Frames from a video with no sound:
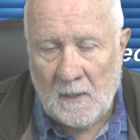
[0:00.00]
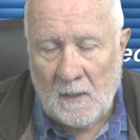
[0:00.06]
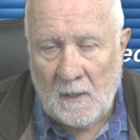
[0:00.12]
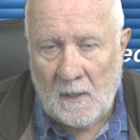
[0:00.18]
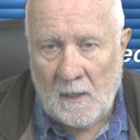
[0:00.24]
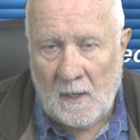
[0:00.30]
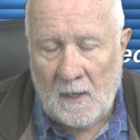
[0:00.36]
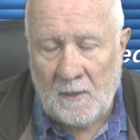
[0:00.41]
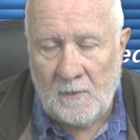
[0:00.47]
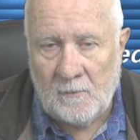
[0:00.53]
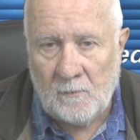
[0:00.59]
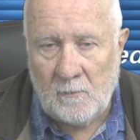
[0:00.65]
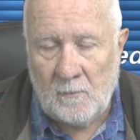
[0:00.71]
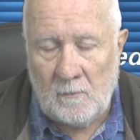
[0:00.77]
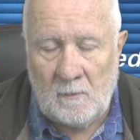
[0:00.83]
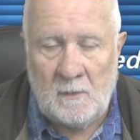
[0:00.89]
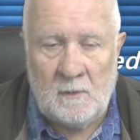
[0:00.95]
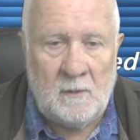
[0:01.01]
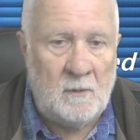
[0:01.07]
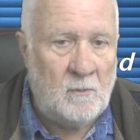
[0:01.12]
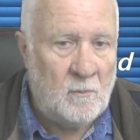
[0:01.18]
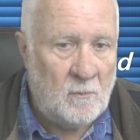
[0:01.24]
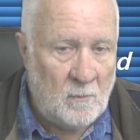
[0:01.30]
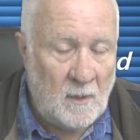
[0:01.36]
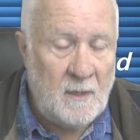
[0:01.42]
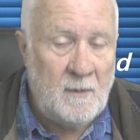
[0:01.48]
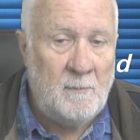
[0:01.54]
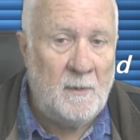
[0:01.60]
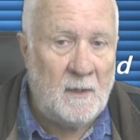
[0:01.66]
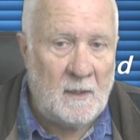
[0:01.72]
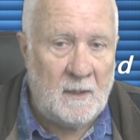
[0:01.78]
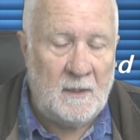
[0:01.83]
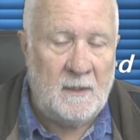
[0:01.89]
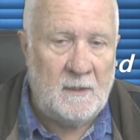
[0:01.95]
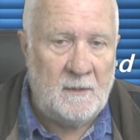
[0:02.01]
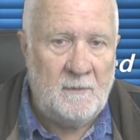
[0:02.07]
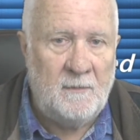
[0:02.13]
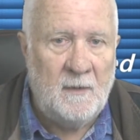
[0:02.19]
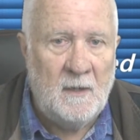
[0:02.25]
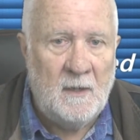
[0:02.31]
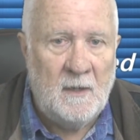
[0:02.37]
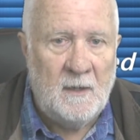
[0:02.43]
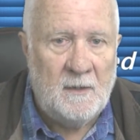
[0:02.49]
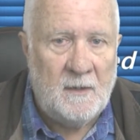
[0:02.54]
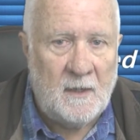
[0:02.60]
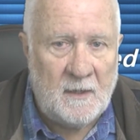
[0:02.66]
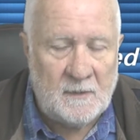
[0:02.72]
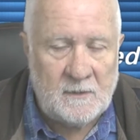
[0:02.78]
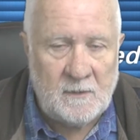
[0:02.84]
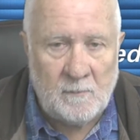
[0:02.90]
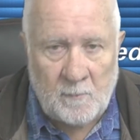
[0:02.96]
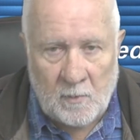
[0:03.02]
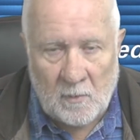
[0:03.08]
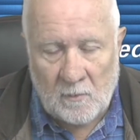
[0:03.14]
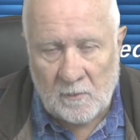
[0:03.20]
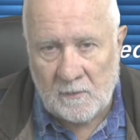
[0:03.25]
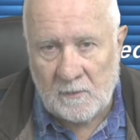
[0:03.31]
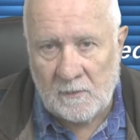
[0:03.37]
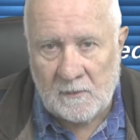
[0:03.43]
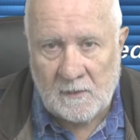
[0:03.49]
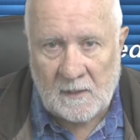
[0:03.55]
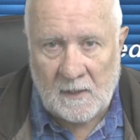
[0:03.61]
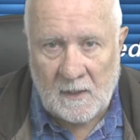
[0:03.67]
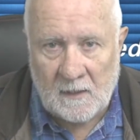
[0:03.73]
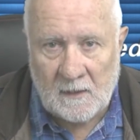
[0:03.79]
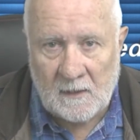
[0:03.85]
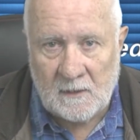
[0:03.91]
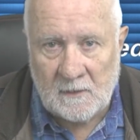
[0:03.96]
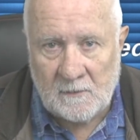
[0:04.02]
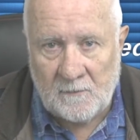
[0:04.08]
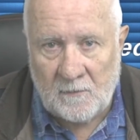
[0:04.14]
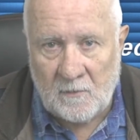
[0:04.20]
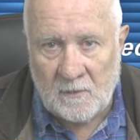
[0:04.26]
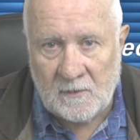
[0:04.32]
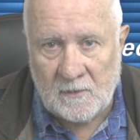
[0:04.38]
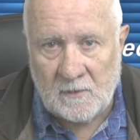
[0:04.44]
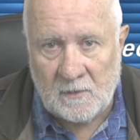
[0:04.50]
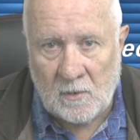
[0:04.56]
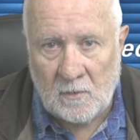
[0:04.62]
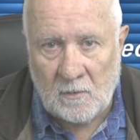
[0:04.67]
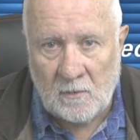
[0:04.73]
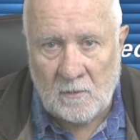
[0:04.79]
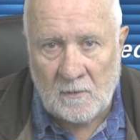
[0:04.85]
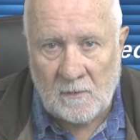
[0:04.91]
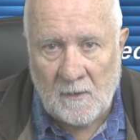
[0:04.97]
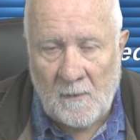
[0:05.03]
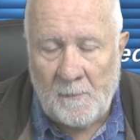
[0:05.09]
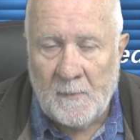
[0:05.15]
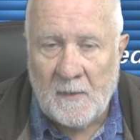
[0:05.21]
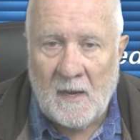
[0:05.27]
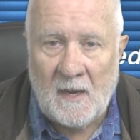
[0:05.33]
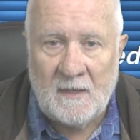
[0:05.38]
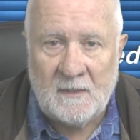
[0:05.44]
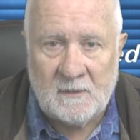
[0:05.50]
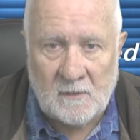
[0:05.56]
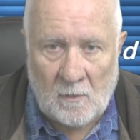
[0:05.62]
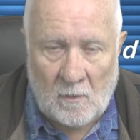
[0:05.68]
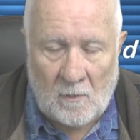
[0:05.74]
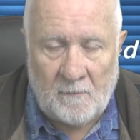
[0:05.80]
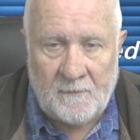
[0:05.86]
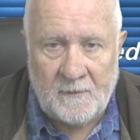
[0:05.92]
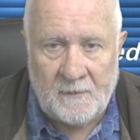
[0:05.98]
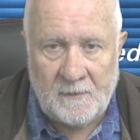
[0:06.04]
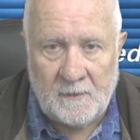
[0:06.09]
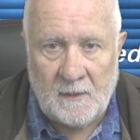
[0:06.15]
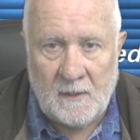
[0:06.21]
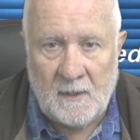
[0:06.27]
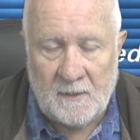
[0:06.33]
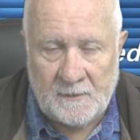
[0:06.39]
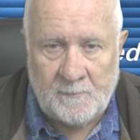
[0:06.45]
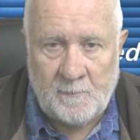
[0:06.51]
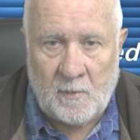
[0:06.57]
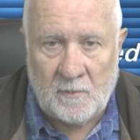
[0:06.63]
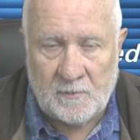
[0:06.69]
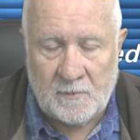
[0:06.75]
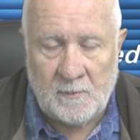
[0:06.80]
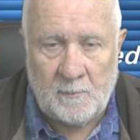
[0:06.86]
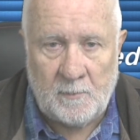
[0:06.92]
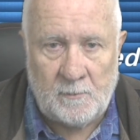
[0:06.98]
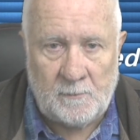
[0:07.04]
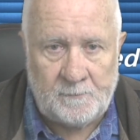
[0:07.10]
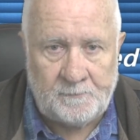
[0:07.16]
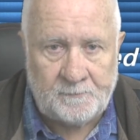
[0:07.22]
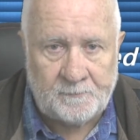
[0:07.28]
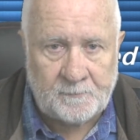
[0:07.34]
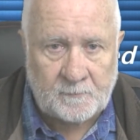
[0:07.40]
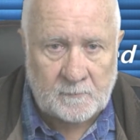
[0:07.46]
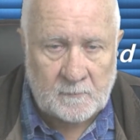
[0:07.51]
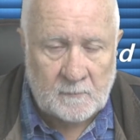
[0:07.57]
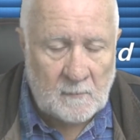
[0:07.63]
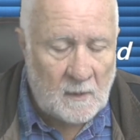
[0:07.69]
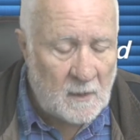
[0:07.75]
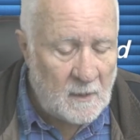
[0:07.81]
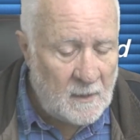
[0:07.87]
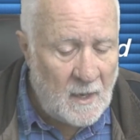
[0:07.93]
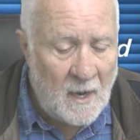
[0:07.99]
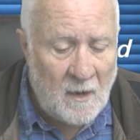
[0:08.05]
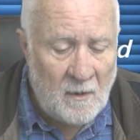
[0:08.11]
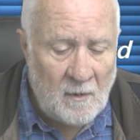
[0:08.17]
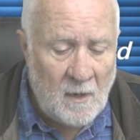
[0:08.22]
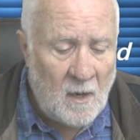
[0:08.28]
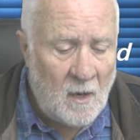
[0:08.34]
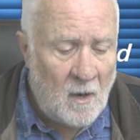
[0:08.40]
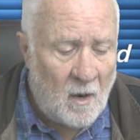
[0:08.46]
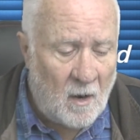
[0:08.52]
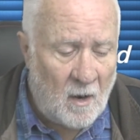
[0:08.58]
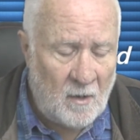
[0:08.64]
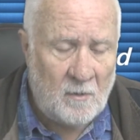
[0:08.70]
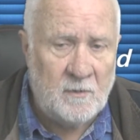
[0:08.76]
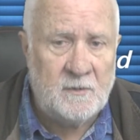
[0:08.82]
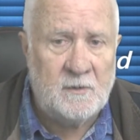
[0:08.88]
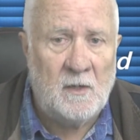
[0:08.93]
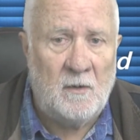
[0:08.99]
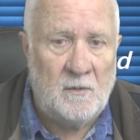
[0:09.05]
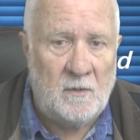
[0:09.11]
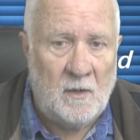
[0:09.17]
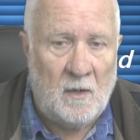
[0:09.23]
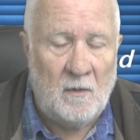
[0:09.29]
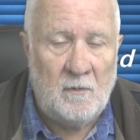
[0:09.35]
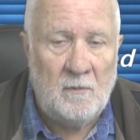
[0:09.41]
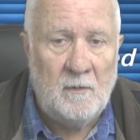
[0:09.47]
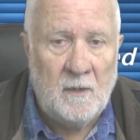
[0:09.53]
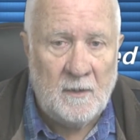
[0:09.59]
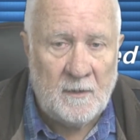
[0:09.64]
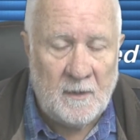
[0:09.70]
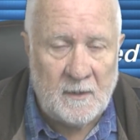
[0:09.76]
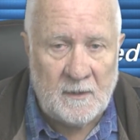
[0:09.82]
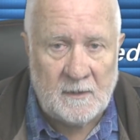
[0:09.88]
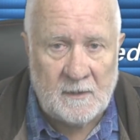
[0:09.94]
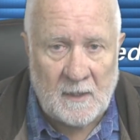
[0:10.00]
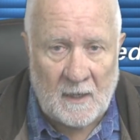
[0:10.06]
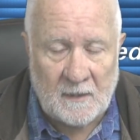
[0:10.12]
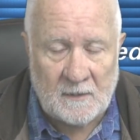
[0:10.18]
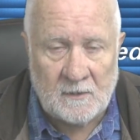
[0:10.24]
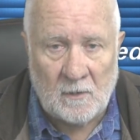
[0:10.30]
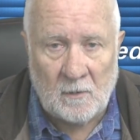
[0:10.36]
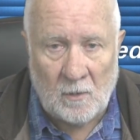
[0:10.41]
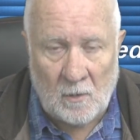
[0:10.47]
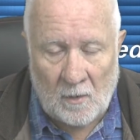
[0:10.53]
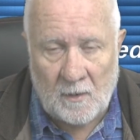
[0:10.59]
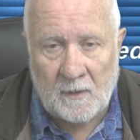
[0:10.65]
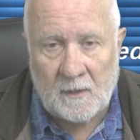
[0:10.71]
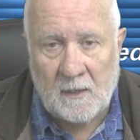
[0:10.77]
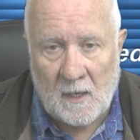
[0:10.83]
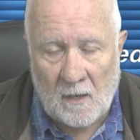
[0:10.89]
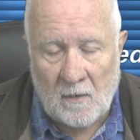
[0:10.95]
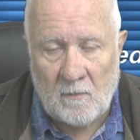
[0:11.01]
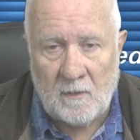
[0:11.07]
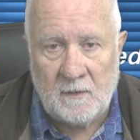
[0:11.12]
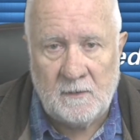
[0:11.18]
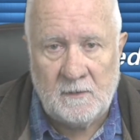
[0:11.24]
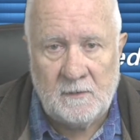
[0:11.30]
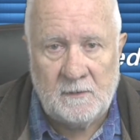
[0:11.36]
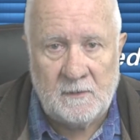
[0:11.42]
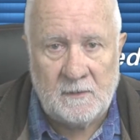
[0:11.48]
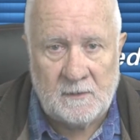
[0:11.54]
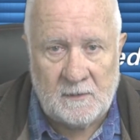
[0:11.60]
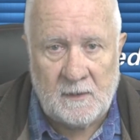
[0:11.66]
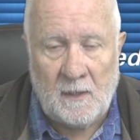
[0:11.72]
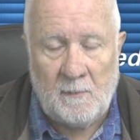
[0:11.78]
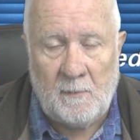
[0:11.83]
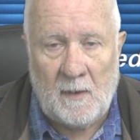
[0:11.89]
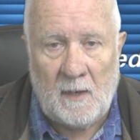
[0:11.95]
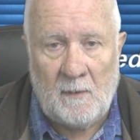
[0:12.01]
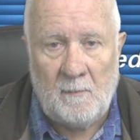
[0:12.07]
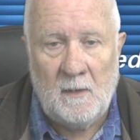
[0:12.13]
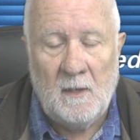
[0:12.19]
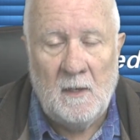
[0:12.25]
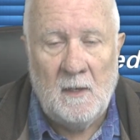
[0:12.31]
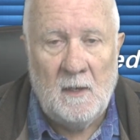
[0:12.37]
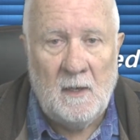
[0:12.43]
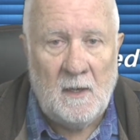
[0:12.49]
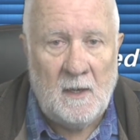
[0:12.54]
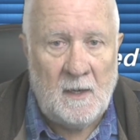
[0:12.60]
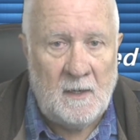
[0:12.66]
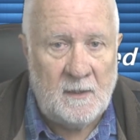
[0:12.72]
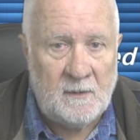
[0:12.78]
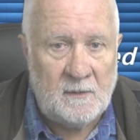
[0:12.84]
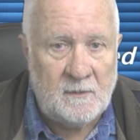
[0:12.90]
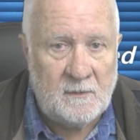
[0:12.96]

And we believe that it's important to get these voices heard as often as possible. Now, I also know that it takes a lot of courage to step up and